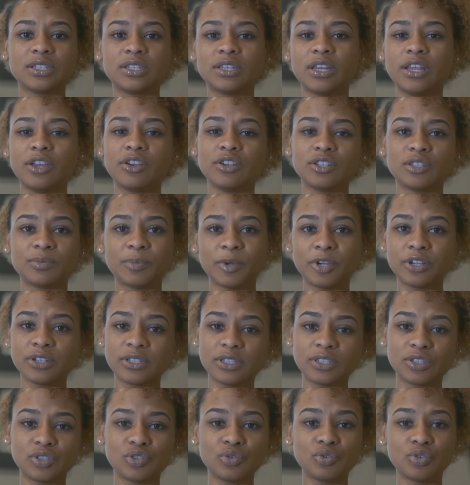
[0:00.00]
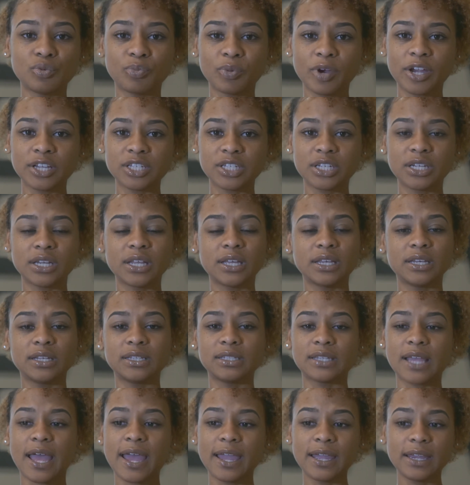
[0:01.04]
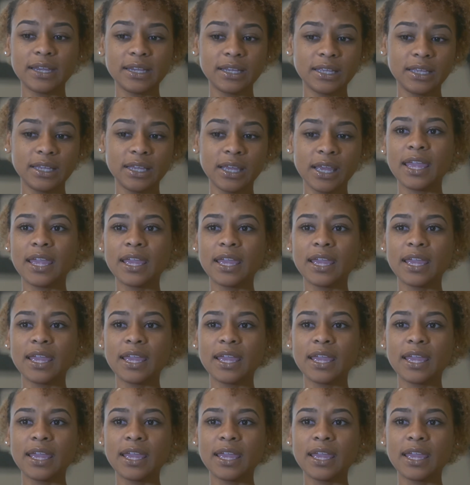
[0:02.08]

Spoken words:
and their experience to depression and anxiety,